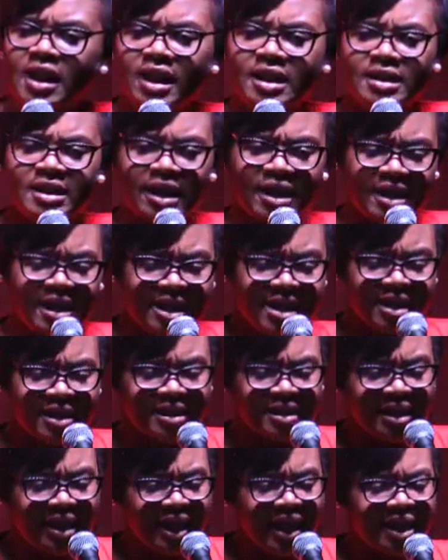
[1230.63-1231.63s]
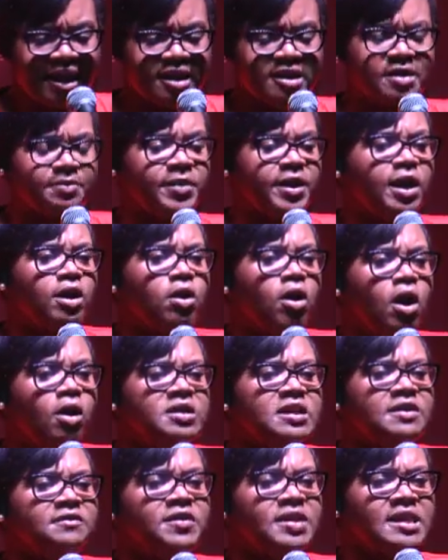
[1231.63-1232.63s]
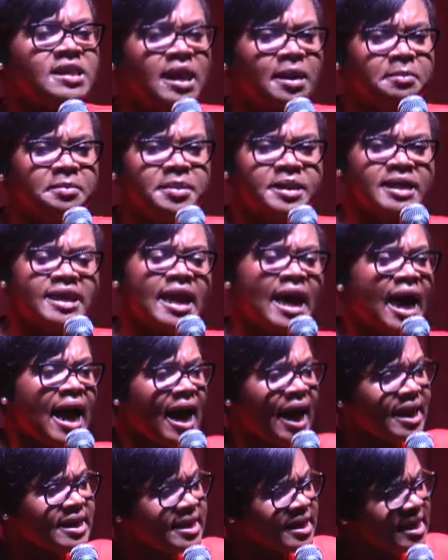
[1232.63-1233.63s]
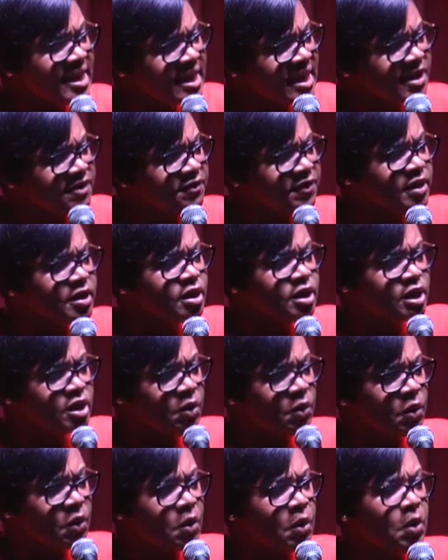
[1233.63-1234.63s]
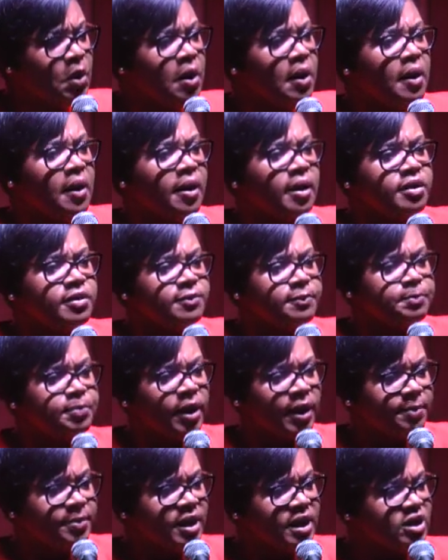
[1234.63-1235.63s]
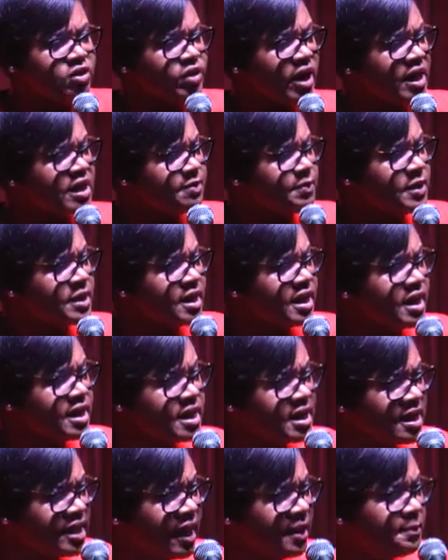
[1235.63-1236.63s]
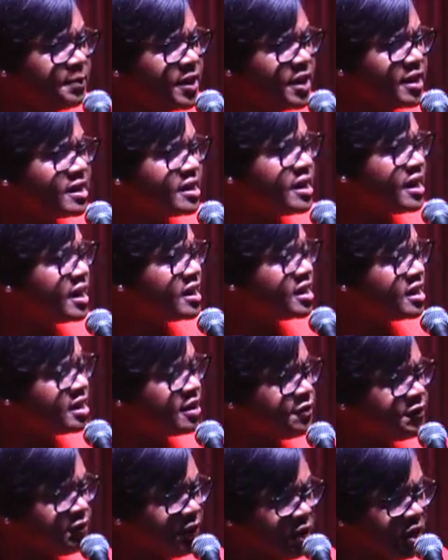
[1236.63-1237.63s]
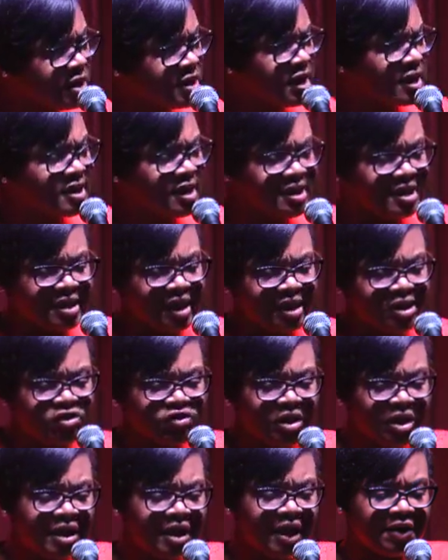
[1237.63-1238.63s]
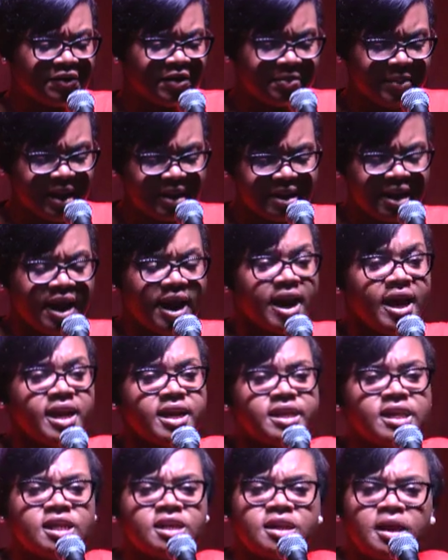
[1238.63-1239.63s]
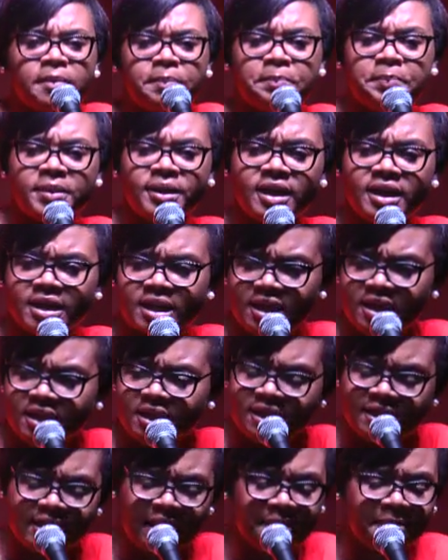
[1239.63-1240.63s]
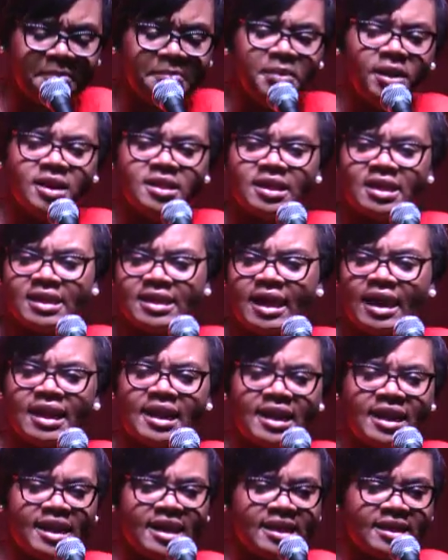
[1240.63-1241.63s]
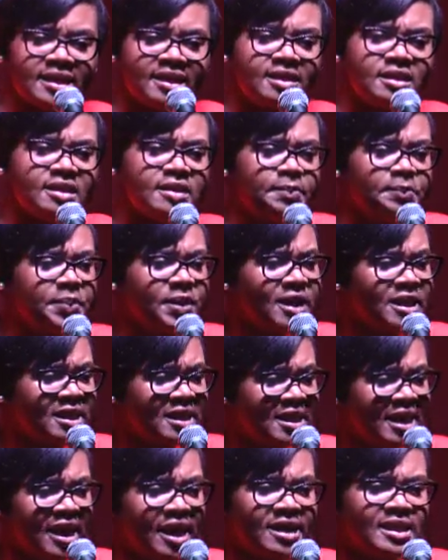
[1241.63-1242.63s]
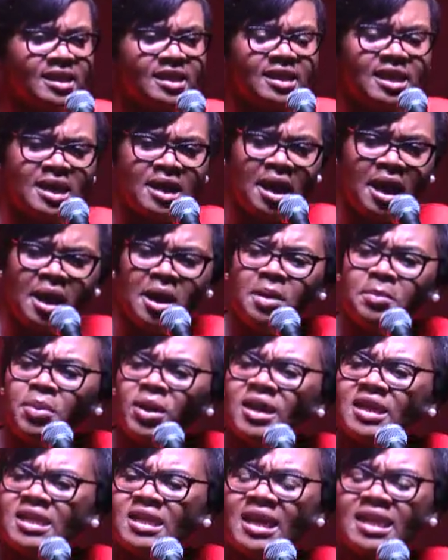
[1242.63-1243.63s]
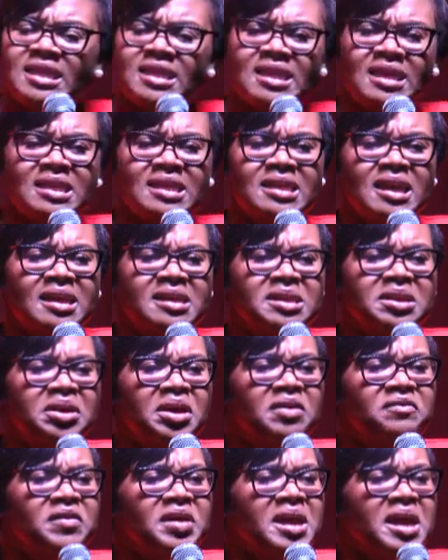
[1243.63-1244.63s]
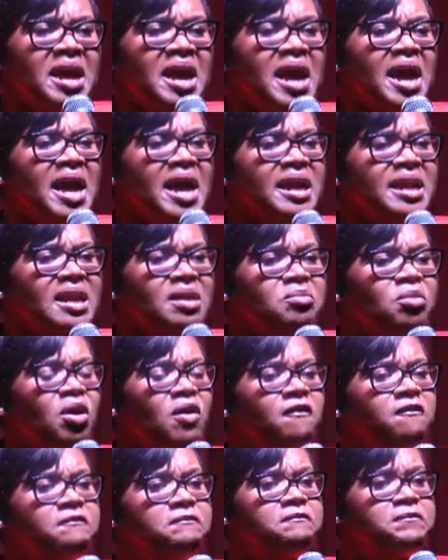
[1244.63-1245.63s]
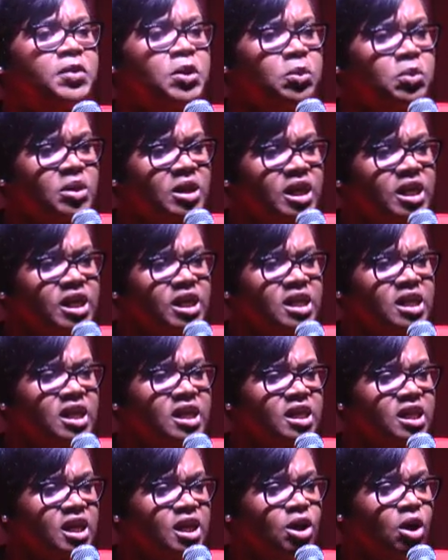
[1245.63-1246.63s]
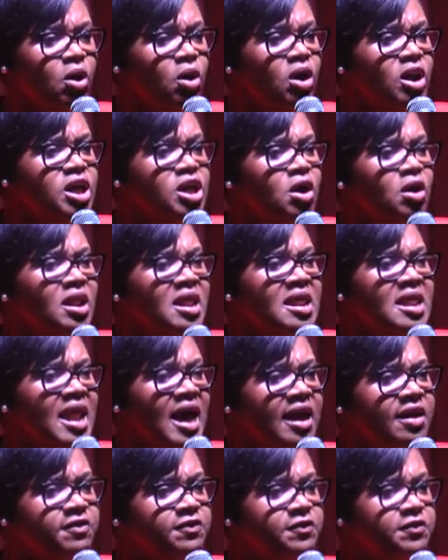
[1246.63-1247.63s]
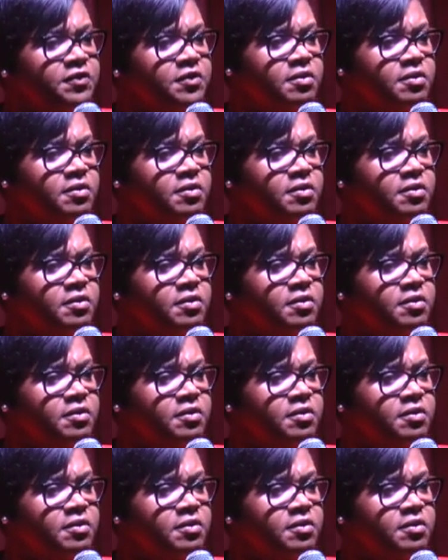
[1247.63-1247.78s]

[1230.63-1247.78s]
London, he is the head of Tobago House of Assembly. And even though public transportation and PTSC falls under central government, he should have purchased some buses and leased it to PTSC. Brothers and sisters, you ever hear any more foolishness in all your life?